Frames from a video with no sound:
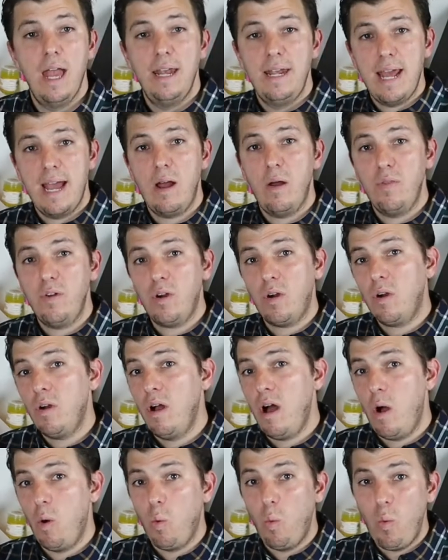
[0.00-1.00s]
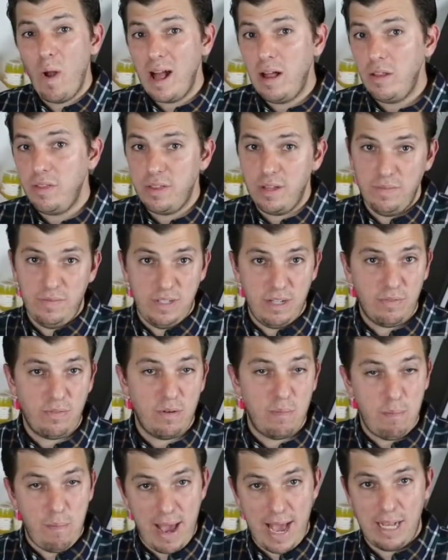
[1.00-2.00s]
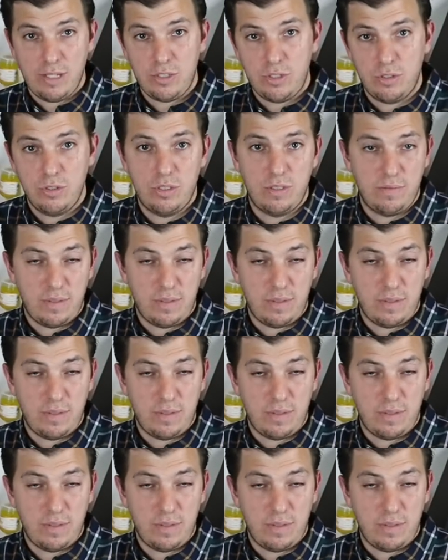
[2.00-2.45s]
Now, there are a wealth of different Masters